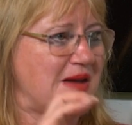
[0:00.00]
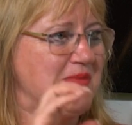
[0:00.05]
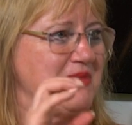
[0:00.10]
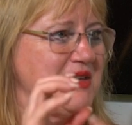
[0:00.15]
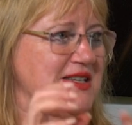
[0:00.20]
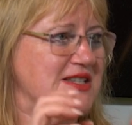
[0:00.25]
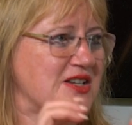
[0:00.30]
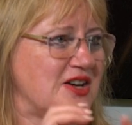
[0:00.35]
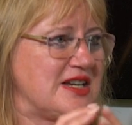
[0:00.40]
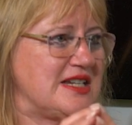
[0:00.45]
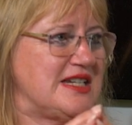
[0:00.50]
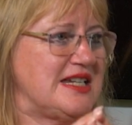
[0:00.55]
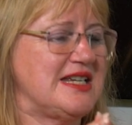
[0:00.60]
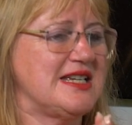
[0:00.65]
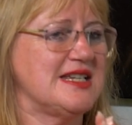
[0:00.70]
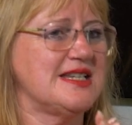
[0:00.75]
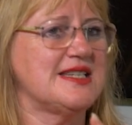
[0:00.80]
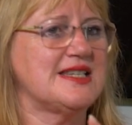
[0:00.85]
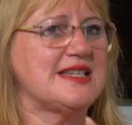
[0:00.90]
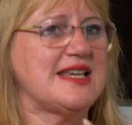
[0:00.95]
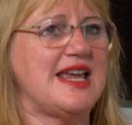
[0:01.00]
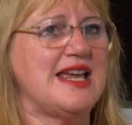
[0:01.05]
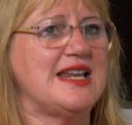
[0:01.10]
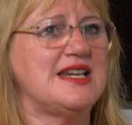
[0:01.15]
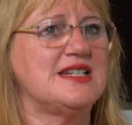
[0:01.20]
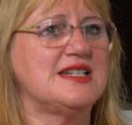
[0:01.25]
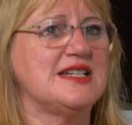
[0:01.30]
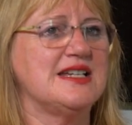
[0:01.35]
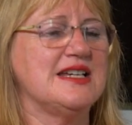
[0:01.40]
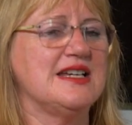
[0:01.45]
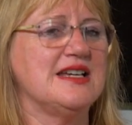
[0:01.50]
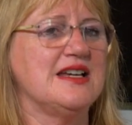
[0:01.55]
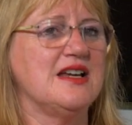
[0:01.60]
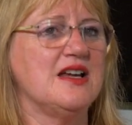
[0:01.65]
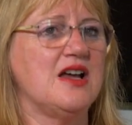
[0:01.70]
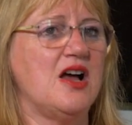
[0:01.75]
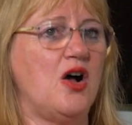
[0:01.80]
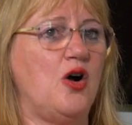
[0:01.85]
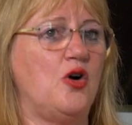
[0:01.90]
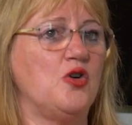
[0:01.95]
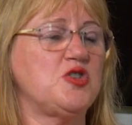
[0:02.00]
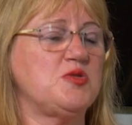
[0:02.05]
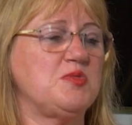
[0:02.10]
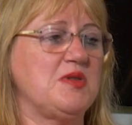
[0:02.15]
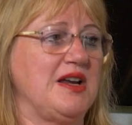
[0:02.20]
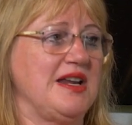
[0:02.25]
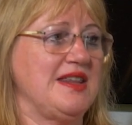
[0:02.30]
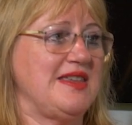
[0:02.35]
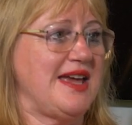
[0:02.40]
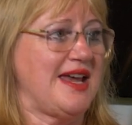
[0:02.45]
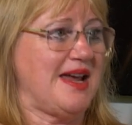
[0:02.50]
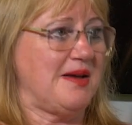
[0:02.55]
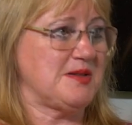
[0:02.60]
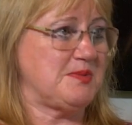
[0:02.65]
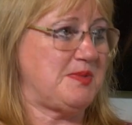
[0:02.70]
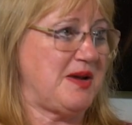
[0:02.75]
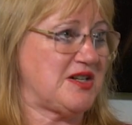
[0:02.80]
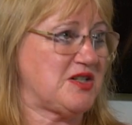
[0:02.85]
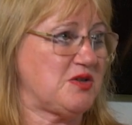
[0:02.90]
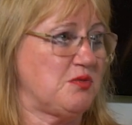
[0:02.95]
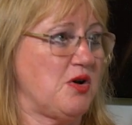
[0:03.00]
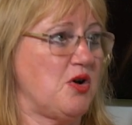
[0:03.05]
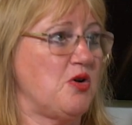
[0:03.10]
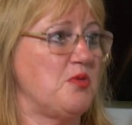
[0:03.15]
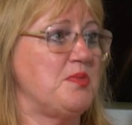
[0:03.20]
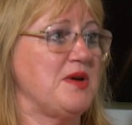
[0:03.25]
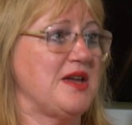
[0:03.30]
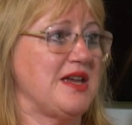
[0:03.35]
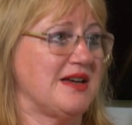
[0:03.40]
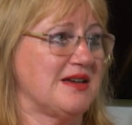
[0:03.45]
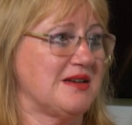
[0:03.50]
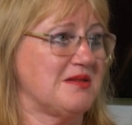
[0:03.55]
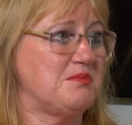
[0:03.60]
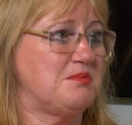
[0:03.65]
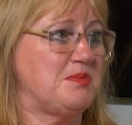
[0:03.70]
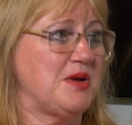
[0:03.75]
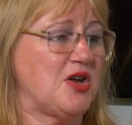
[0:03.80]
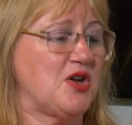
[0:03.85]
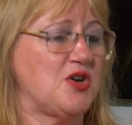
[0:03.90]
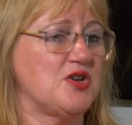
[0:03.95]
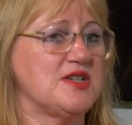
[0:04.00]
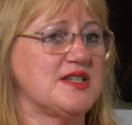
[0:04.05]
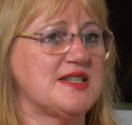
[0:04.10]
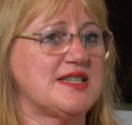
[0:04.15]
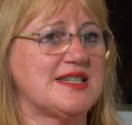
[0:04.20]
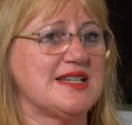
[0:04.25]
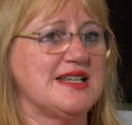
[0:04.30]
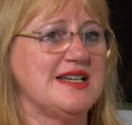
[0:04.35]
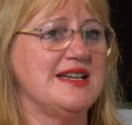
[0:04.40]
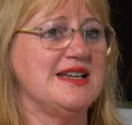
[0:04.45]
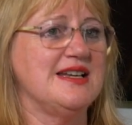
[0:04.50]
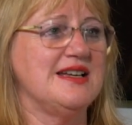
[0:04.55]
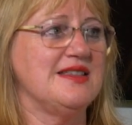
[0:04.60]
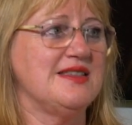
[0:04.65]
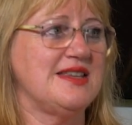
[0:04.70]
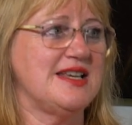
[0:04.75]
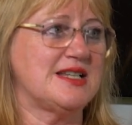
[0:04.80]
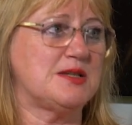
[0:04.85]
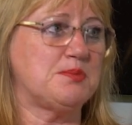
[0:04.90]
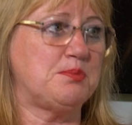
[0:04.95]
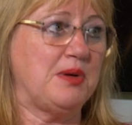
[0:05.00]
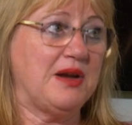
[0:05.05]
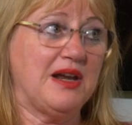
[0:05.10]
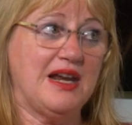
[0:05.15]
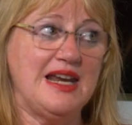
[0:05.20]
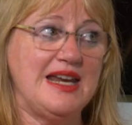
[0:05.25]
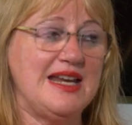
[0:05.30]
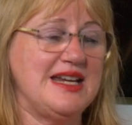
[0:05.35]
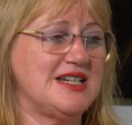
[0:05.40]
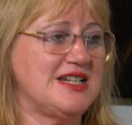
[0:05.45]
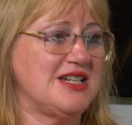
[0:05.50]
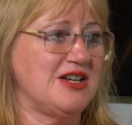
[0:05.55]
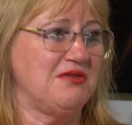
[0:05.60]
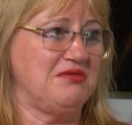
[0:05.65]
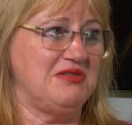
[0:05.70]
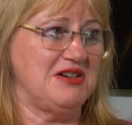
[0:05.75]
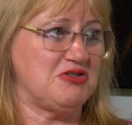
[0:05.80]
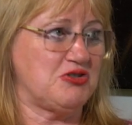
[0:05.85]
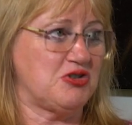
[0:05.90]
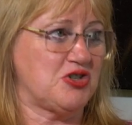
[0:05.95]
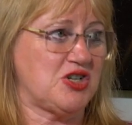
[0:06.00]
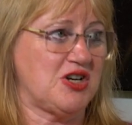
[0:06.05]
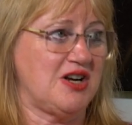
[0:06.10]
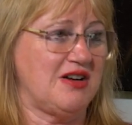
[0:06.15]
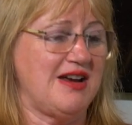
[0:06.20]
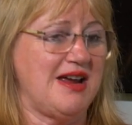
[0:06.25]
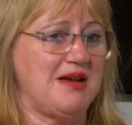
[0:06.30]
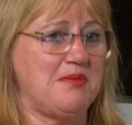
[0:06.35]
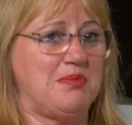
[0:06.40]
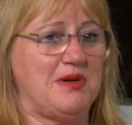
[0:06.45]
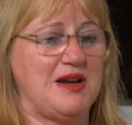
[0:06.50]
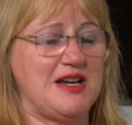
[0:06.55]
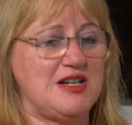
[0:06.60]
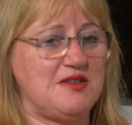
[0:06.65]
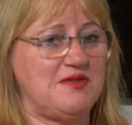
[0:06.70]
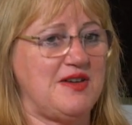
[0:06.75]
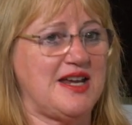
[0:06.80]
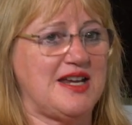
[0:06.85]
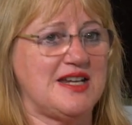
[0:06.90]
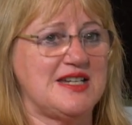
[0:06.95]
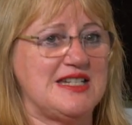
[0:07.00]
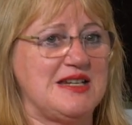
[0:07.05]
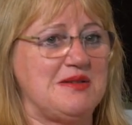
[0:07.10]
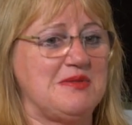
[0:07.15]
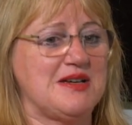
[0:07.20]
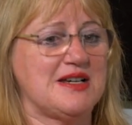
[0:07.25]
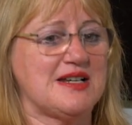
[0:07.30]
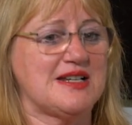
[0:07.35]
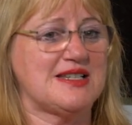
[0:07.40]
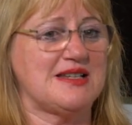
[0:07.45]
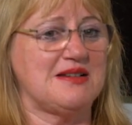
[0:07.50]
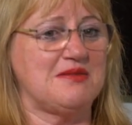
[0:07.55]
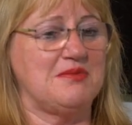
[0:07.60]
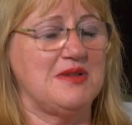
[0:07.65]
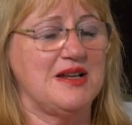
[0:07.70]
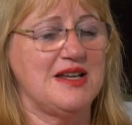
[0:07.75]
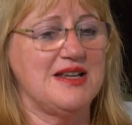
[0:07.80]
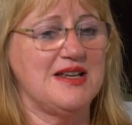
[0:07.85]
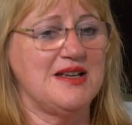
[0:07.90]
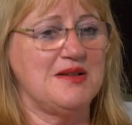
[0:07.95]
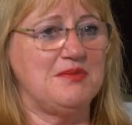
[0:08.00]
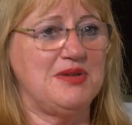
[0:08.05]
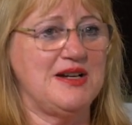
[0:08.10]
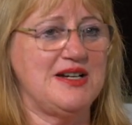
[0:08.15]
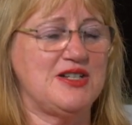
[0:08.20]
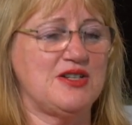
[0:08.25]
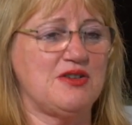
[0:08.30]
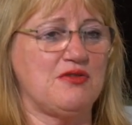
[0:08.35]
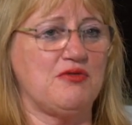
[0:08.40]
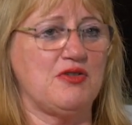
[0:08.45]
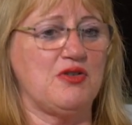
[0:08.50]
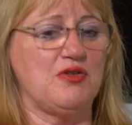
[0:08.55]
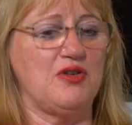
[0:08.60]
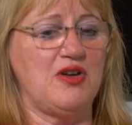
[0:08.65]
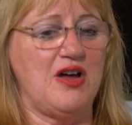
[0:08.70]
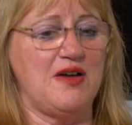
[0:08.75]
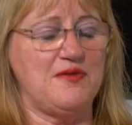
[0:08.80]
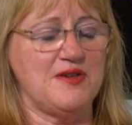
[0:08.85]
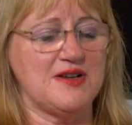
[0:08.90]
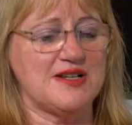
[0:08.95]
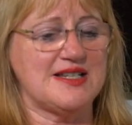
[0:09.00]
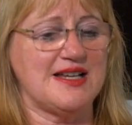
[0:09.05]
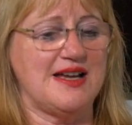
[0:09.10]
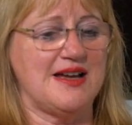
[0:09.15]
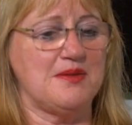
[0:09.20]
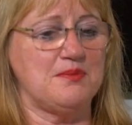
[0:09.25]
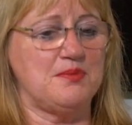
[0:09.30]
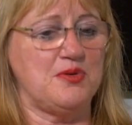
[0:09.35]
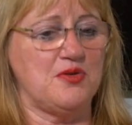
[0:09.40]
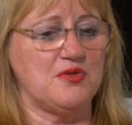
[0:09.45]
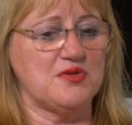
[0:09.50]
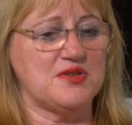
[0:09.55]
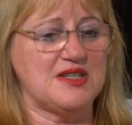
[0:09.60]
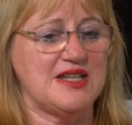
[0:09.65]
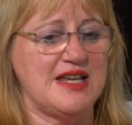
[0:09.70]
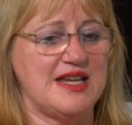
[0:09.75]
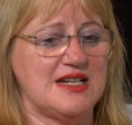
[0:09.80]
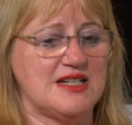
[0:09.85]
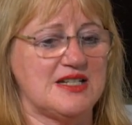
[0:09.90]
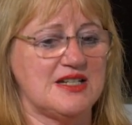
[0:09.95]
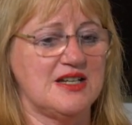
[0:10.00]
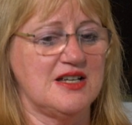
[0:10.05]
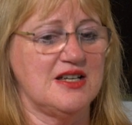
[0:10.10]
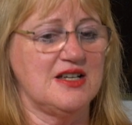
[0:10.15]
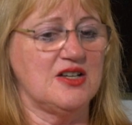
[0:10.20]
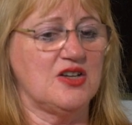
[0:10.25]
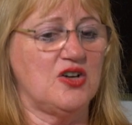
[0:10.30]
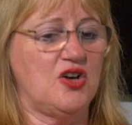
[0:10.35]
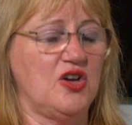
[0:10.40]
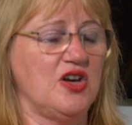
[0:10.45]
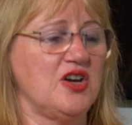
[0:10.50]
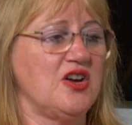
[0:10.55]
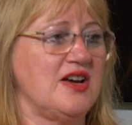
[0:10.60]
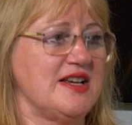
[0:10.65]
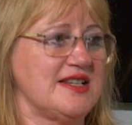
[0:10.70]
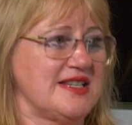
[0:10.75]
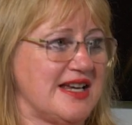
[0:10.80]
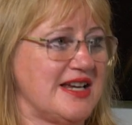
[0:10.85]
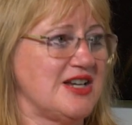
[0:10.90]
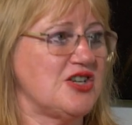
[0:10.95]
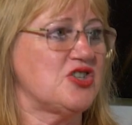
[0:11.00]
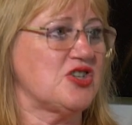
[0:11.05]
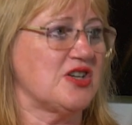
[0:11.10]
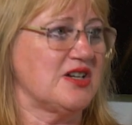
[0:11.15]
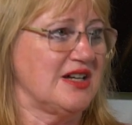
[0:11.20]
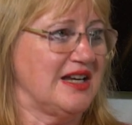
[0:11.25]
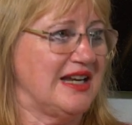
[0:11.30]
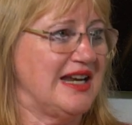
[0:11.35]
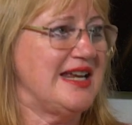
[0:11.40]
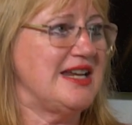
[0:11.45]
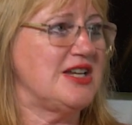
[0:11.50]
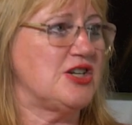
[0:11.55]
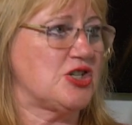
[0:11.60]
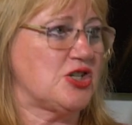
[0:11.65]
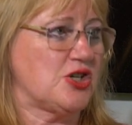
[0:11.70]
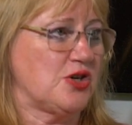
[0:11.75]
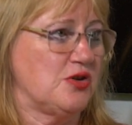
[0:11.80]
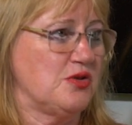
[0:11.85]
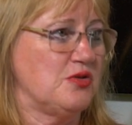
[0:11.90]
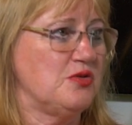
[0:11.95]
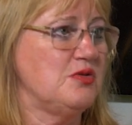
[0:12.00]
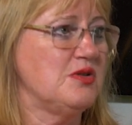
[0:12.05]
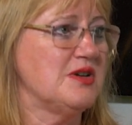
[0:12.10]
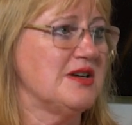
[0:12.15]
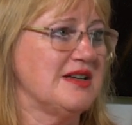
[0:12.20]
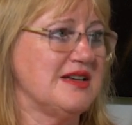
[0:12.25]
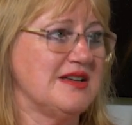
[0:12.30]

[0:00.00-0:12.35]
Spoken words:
these ideas, and ultimately that comes back to well-being, because 100%. There's plenty of literature and plenty of academics and plenty of real life examples that colonization led to,